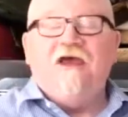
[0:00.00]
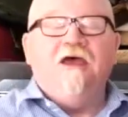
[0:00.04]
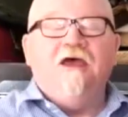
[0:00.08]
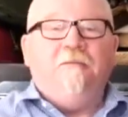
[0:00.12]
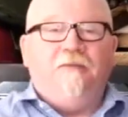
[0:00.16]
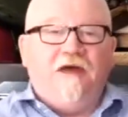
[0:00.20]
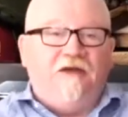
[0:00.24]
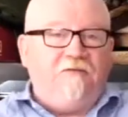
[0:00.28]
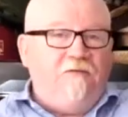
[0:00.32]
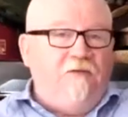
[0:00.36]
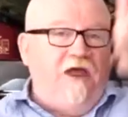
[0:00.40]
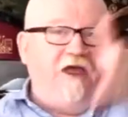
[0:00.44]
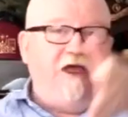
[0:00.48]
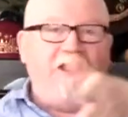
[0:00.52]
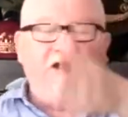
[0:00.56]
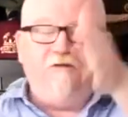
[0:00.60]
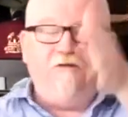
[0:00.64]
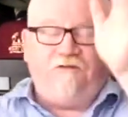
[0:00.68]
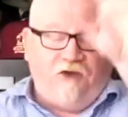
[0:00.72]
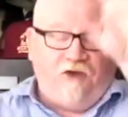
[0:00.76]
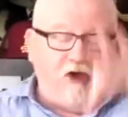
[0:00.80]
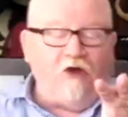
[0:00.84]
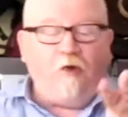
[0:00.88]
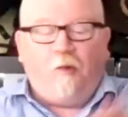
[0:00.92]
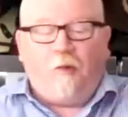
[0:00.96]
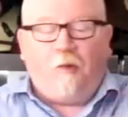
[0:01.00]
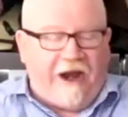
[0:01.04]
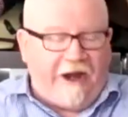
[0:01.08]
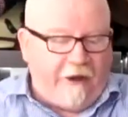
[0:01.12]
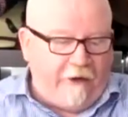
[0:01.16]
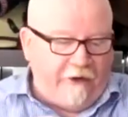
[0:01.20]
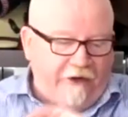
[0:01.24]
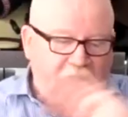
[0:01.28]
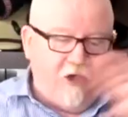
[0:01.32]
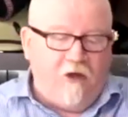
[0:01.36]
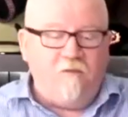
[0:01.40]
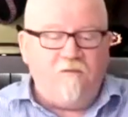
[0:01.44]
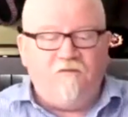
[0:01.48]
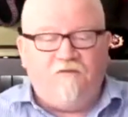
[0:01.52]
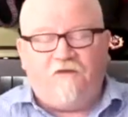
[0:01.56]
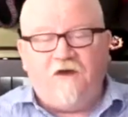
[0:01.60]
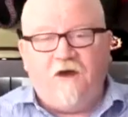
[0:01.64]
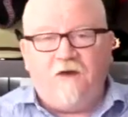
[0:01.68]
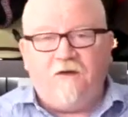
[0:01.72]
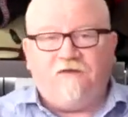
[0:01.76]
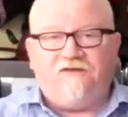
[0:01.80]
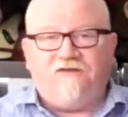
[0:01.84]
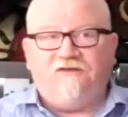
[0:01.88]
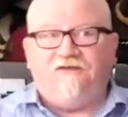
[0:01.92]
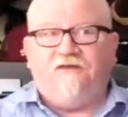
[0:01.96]
But if you're going to wire at home,
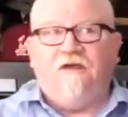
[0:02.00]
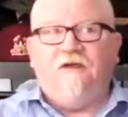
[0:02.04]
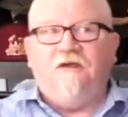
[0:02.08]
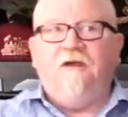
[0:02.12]
folks,